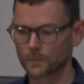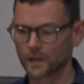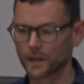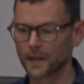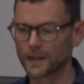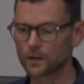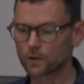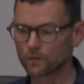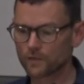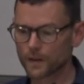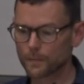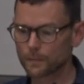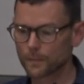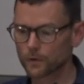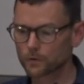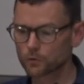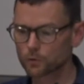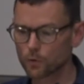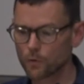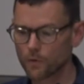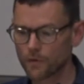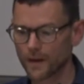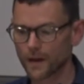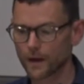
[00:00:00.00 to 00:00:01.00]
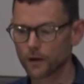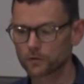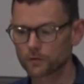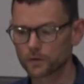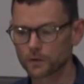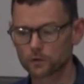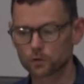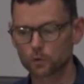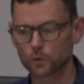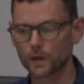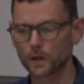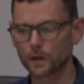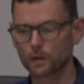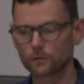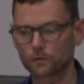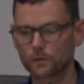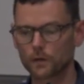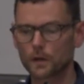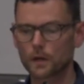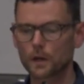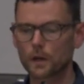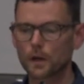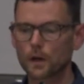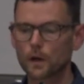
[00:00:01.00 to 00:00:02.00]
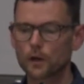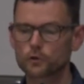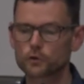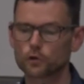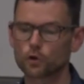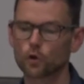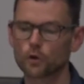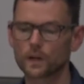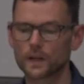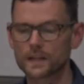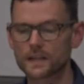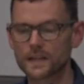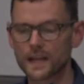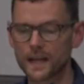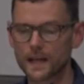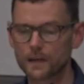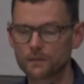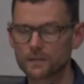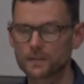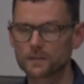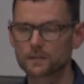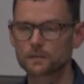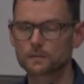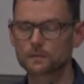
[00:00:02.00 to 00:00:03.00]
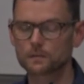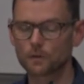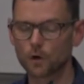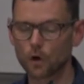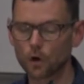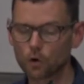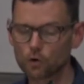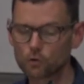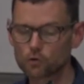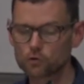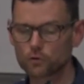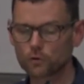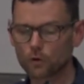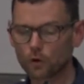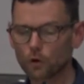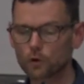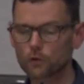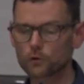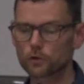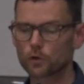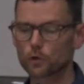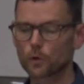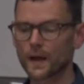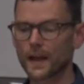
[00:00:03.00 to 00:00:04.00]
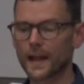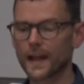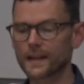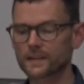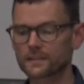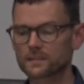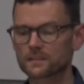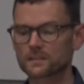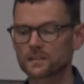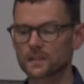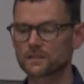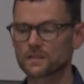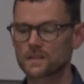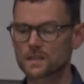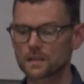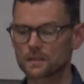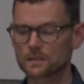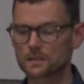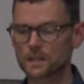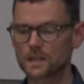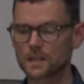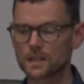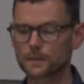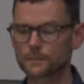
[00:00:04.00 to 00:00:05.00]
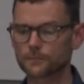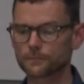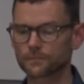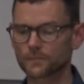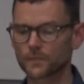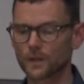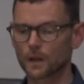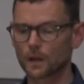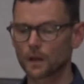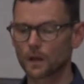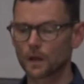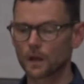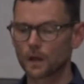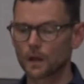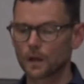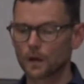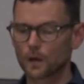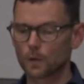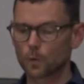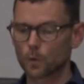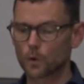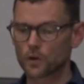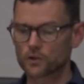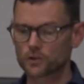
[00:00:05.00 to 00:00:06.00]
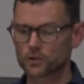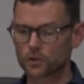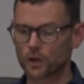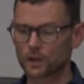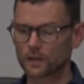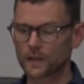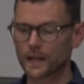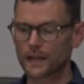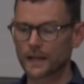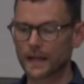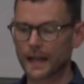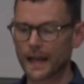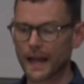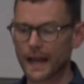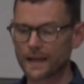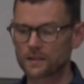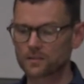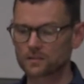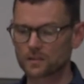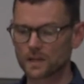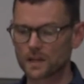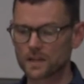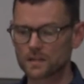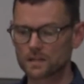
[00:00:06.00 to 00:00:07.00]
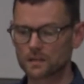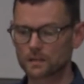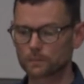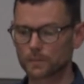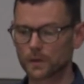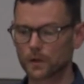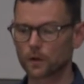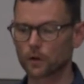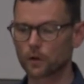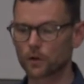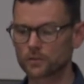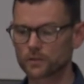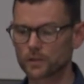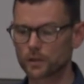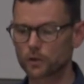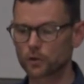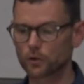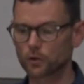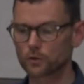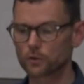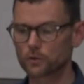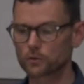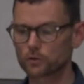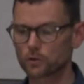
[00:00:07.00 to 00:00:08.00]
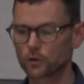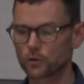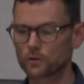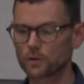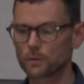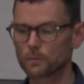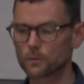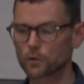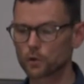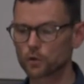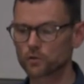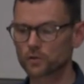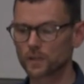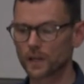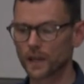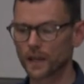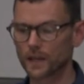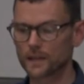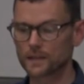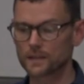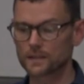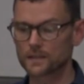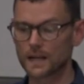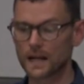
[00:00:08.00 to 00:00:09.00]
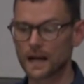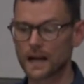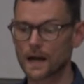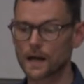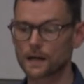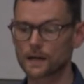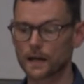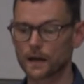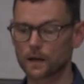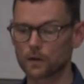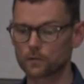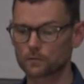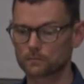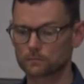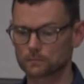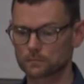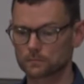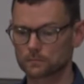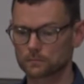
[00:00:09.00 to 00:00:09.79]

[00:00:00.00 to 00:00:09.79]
In November 2012, Jordan Davis, also aged 17, was shot at a gas station because he couldn't turn the music in his car down.